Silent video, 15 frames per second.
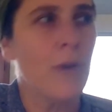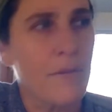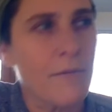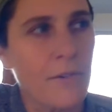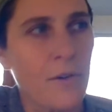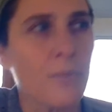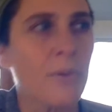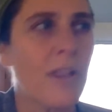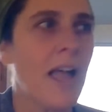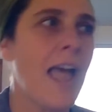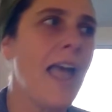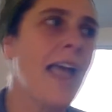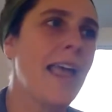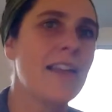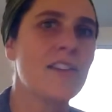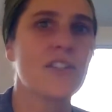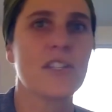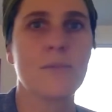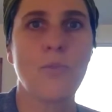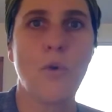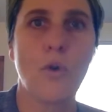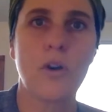rougher play and
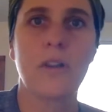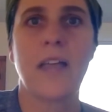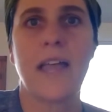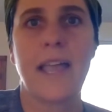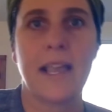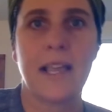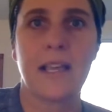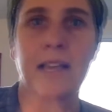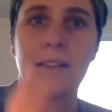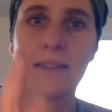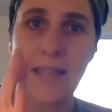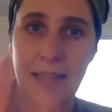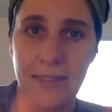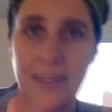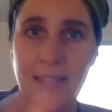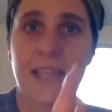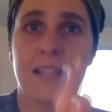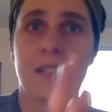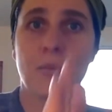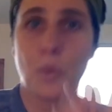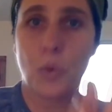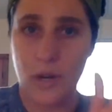just more like let the
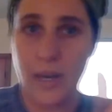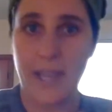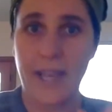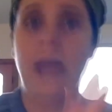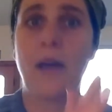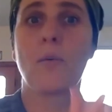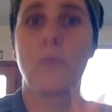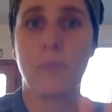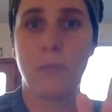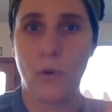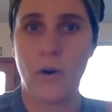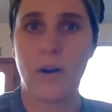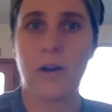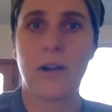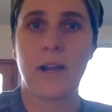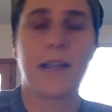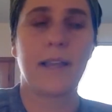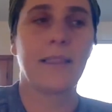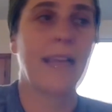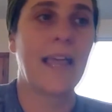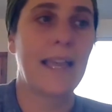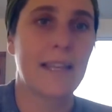kids work it out more
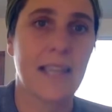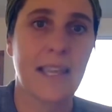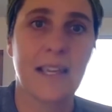and let mm-hmm.